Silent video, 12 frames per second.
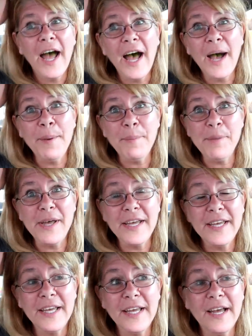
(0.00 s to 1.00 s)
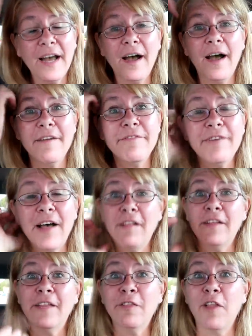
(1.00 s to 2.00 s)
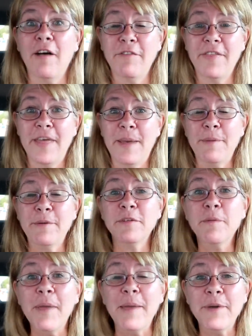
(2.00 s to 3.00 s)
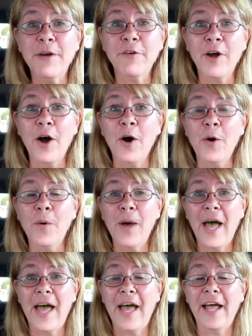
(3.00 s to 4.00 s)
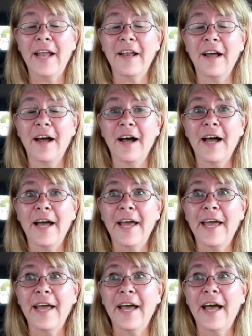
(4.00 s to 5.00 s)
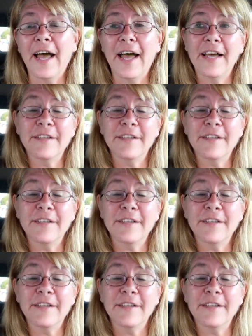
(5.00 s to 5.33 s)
um, I fell in love with him. He was a baby crow and I